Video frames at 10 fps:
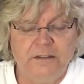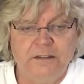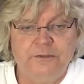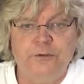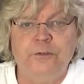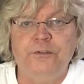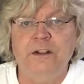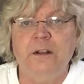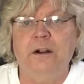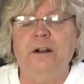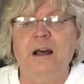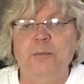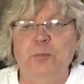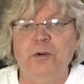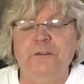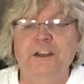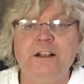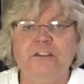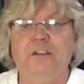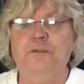fulfill our comic book
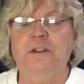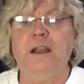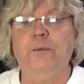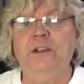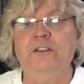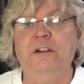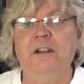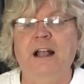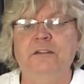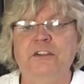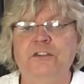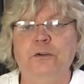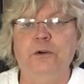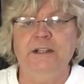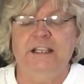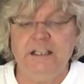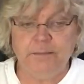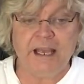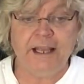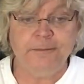fix, and for that reason a lot of us are going to
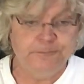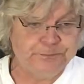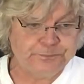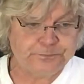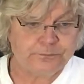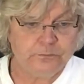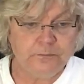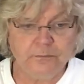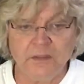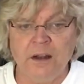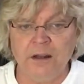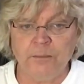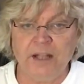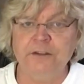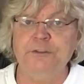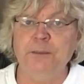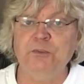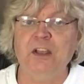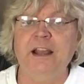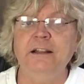eBay. On the flip
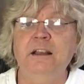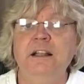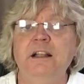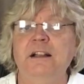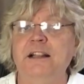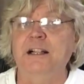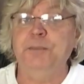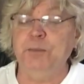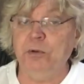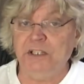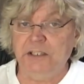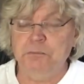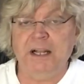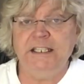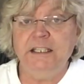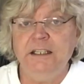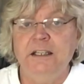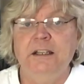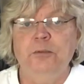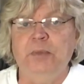side, a lot of people need money
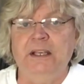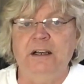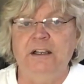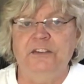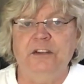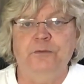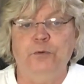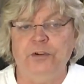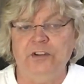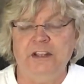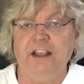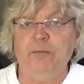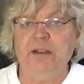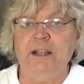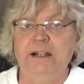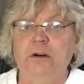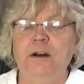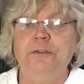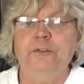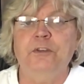because unfortunately they've been laid
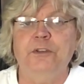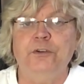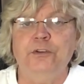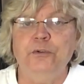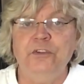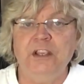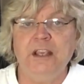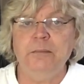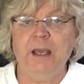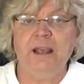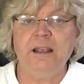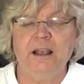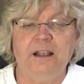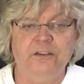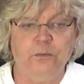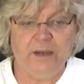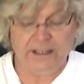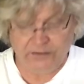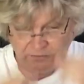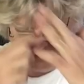off, so they're using eBay as a
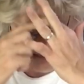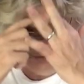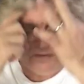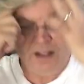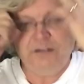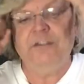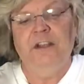way to sell stuff.